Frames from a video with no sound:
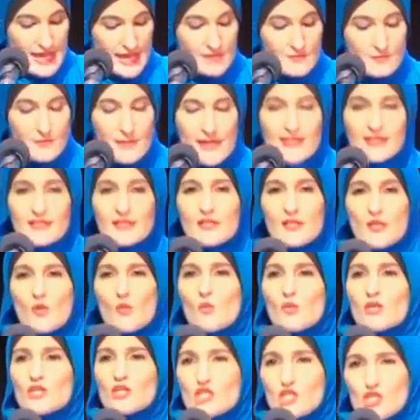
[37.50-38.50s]
Micah
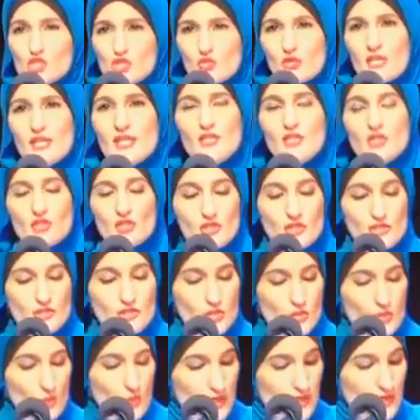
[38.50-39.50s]
were strangers
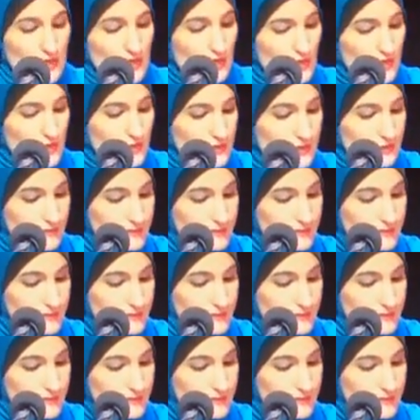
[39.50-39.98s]
to one another.